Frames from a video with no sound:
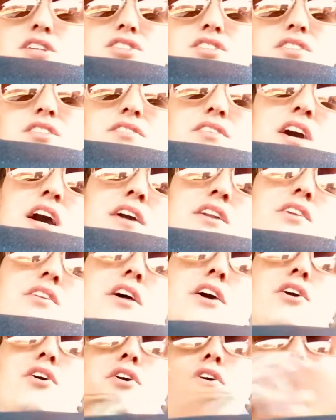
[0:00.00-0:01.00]
just kind of,
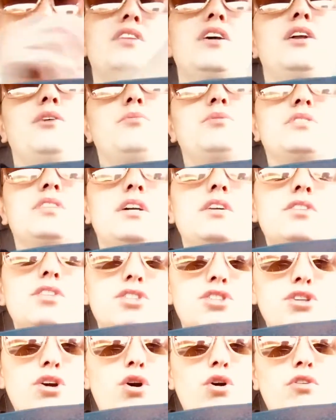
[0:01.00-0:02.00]
like, heard that it was, like, the
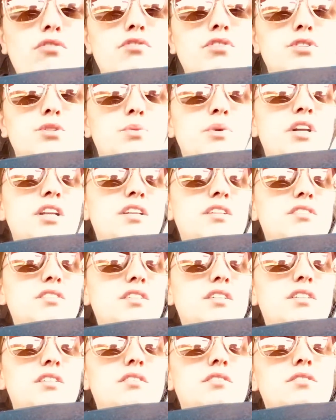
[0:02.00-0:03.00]
Jehovah's
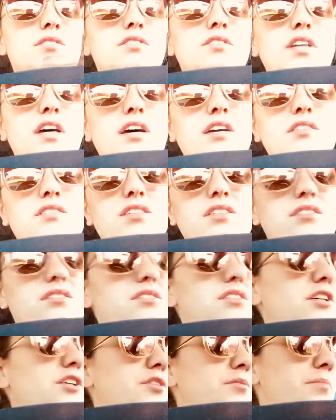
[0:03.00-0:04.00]
Witnesses that didn't
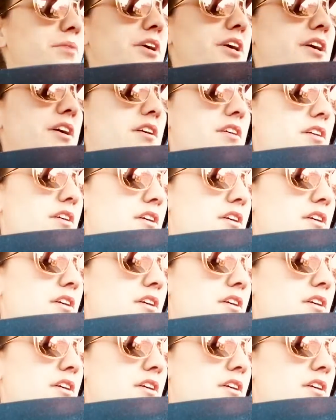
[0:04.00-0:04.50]
celebrate